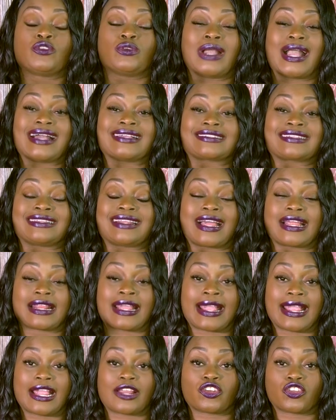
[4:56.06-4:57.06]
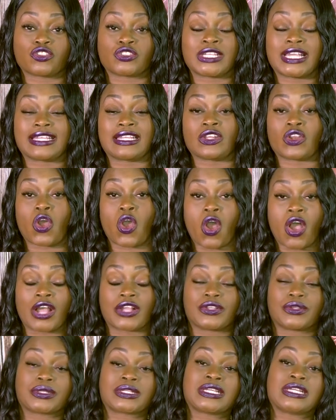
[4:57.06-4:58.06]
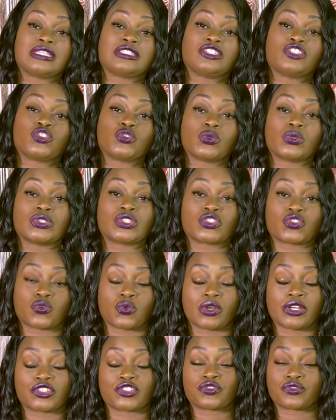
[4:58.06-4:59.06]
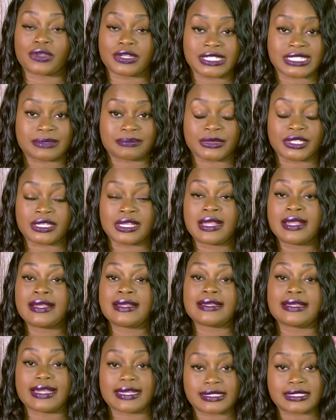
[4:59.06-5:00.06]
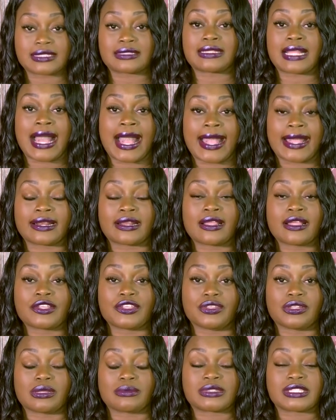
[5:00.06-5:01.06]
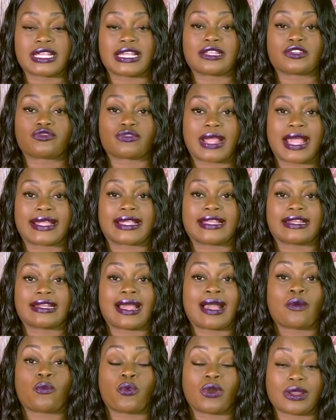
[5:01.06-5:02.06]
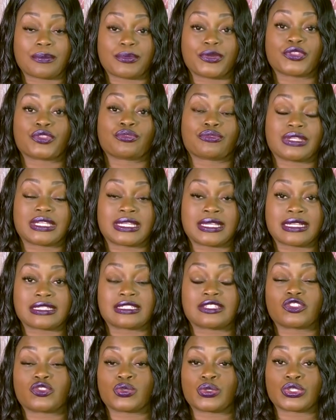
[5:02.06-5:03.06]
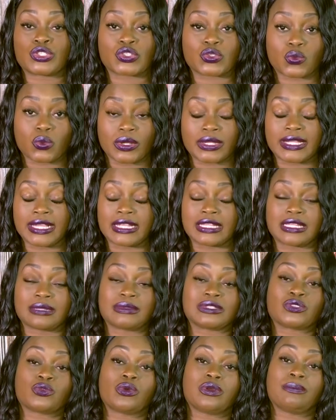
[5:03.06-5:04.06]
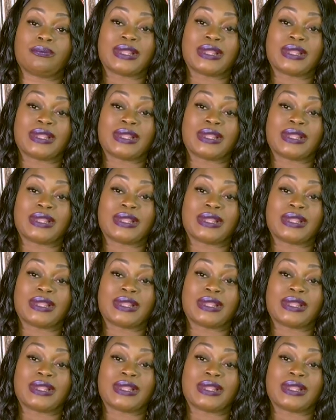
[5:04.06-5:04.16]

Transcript: you guys cannot handle taking all your kids into a store, trust me, it's a lot. You know what I'm saying? Dragging not 1 but 3 kids into a store, getting them into a